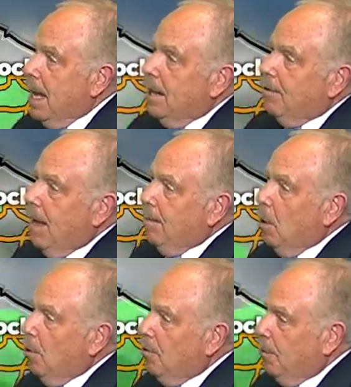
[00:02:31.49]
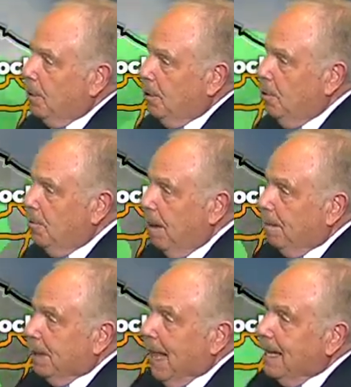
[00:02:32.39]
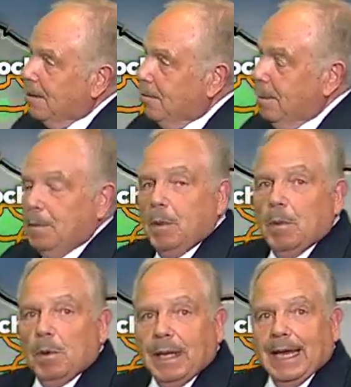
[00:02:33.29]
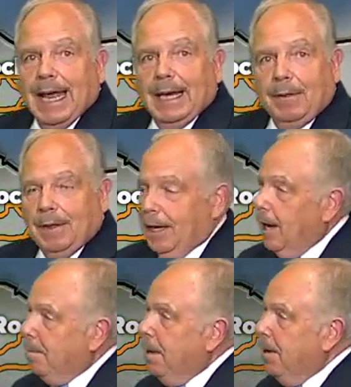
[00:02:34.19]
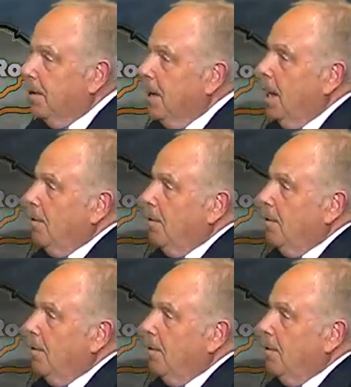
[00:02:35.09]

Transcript: Same goes for Tuesday, but that doesn't mean we won't get anything up here.